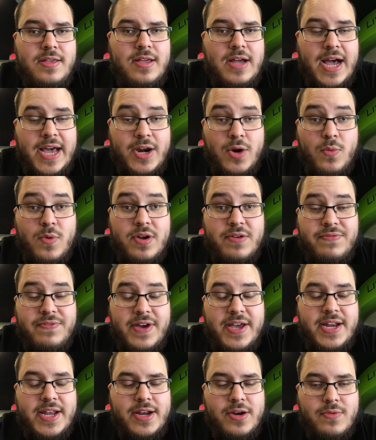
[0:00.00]
I don't want to
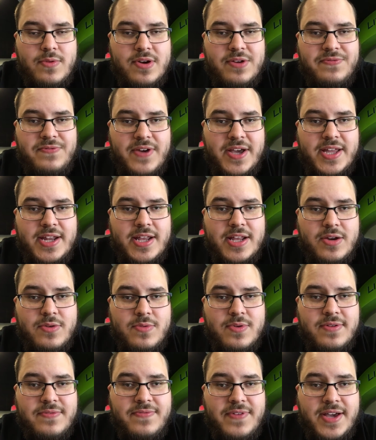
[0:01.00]
fight. I don't want to fight. I don't
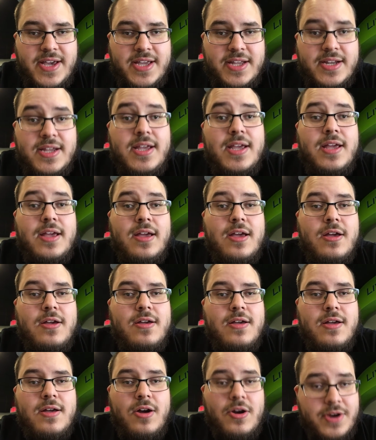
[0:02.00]
want to fight.
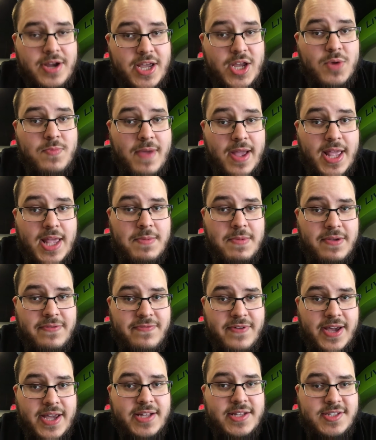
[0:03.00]
Okay, you're making me
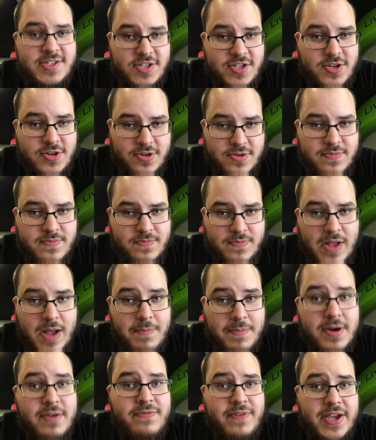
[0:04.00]
fight, so
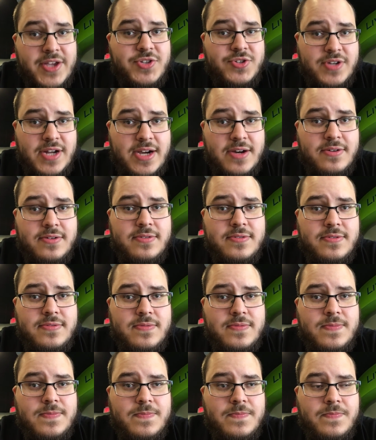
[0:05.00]
I'm going to fight you now.
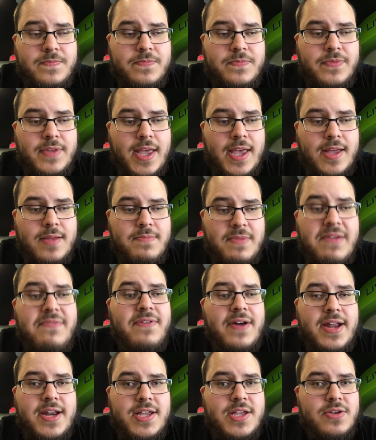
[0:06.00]
And me
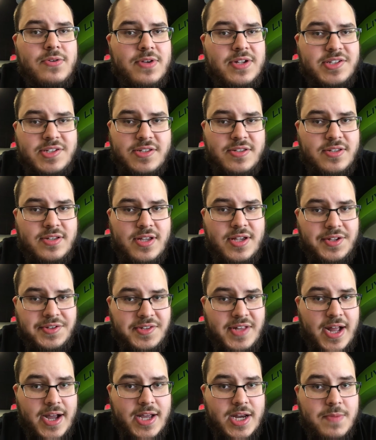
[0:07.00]
fighting you is
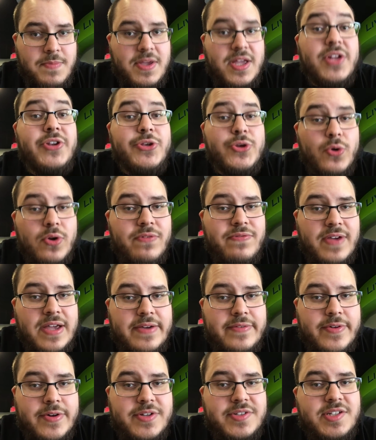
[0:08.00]
not going to be in your
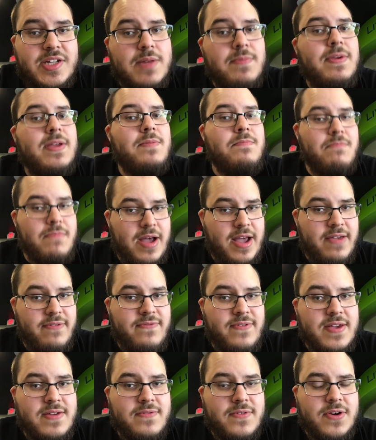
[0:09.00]
favor. It's going to be in my
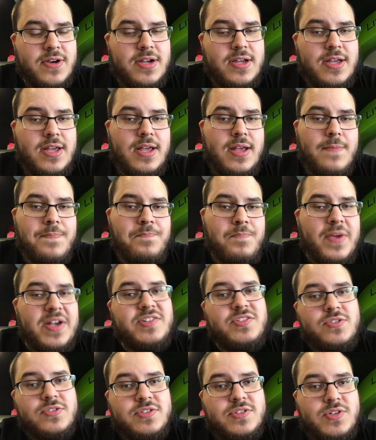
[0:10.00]
favor. My
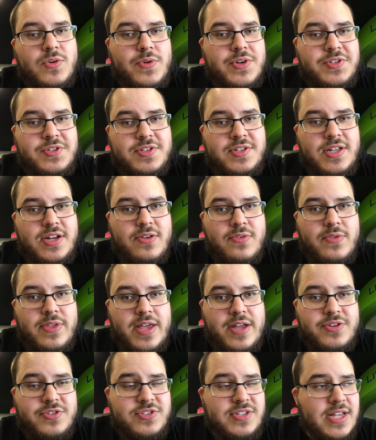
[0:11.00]
students always,
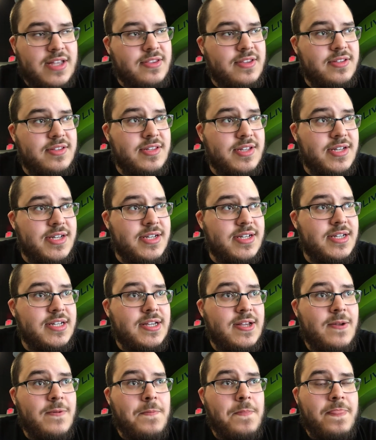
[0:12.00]
they understand the
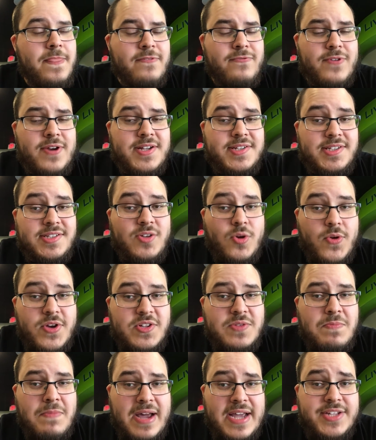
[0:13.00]
phrase, it's
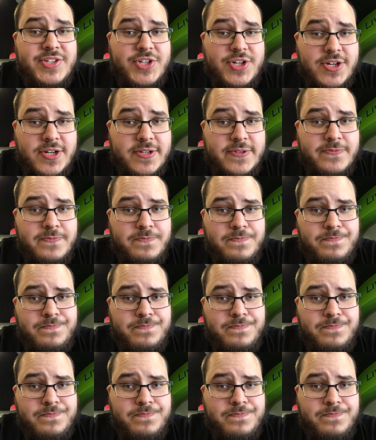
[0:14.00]
always my turn.